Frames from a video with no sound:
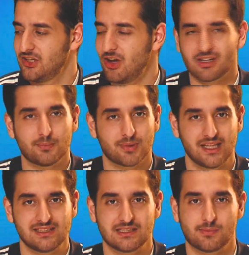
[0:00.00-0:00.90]
not
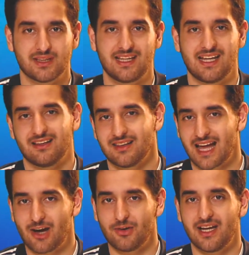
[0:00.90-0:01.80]
complacent, but they
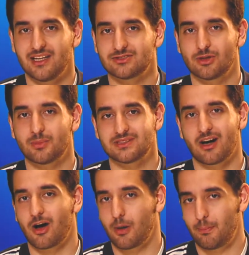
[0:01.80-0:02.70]
allowed AS Roma to
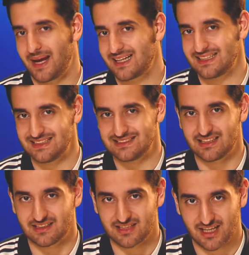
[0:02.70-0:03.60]
hop back
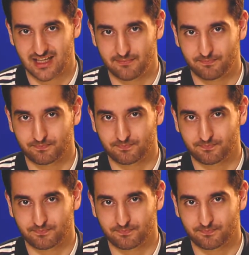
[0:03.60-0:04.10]
into the tie.